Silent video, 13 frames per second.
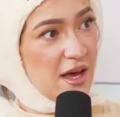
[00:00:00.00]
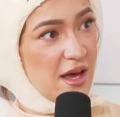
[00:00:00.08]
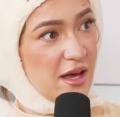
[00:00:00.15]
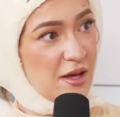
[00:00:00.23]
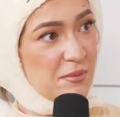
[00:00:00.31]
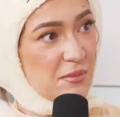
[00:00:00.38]

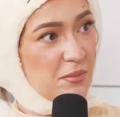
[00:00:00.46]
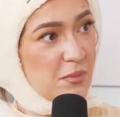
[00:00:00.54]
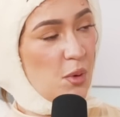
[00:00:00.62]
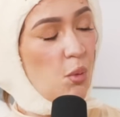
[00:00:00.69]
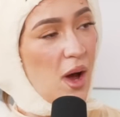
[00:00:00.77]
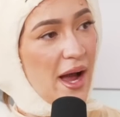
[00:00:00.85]
Um,
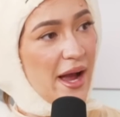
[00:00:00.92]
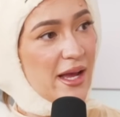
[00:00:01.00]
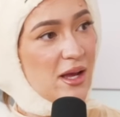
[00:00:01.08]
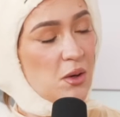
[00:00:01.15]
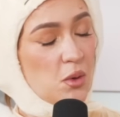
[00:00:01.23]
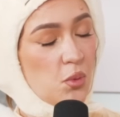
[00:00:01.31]
but
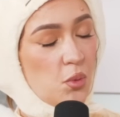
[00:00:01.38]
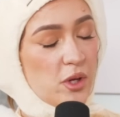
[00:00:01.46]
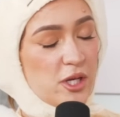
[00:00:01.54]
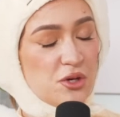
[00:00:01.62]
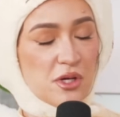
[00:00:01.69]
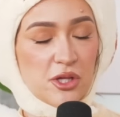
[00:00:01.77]
why,
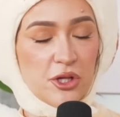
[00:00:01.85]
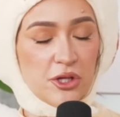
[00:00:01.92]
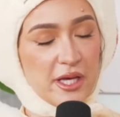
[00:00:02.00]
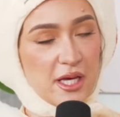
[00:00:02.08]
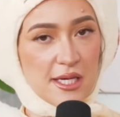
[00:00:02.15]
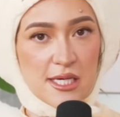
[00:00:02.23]
when you can look
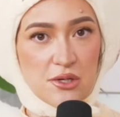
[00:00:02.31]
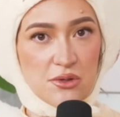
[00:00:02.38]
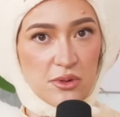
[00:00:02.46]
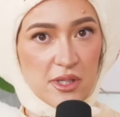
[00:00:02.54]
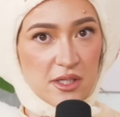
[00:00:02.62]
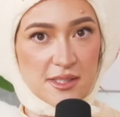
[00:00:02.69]
like a
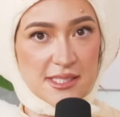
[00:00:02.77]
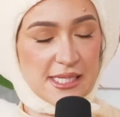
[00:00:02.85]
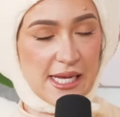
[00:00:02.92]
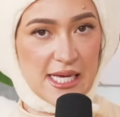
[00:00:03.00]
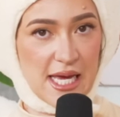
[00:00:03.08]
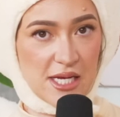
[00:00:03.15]
cute little
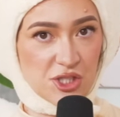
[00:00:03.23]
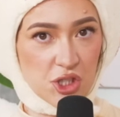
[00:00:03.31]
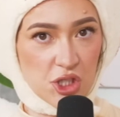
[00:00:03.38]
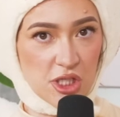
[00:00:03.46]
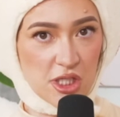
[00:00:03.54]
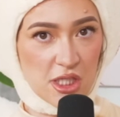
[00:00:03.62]
Sonny
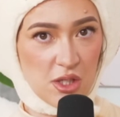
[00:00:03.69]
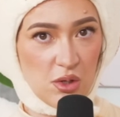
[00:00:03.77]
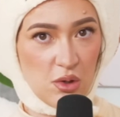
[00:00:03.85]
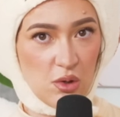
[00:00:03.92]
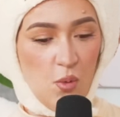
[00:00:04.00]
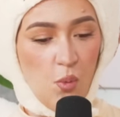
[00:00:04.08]
Angel,
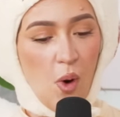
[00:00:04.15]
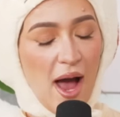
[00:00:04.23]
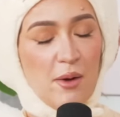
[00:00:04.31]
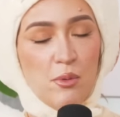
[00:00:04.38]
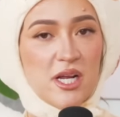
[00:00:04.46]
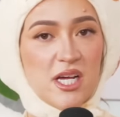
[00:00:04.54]

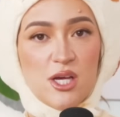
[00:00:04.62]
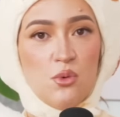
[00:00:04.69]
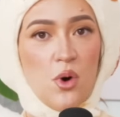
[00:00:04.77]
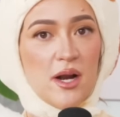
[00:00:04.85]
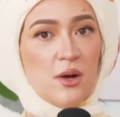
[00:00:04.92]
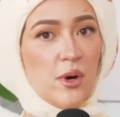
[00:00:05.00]
why wouldn't you
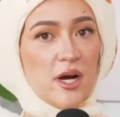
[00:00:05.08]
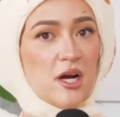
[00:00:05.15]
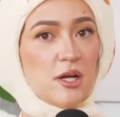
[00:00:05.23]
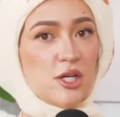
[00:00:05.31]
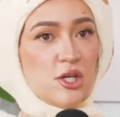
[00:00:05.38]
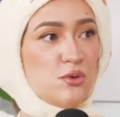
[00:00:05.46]
want to
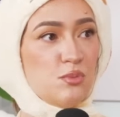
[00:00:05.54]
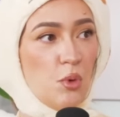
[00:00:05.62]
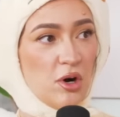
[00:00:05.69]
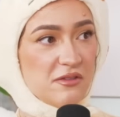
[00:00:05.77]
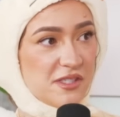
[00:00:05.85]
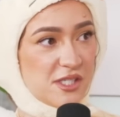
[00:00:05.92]
wear a nude
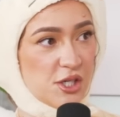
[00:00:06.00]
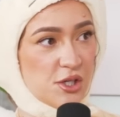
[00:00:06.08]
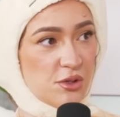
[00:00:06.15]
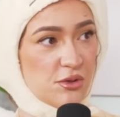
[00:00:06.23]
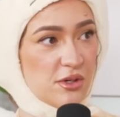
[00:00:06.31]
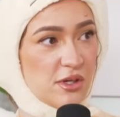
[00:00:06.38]
morph
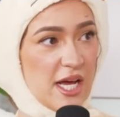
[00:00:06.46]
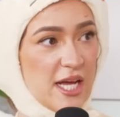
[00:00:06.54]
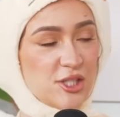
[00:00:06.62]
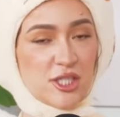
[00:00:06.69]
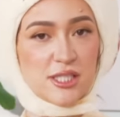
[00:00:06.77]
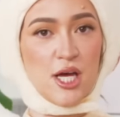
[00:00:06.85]
suit yeah.
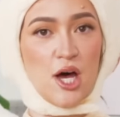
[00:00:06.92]
and just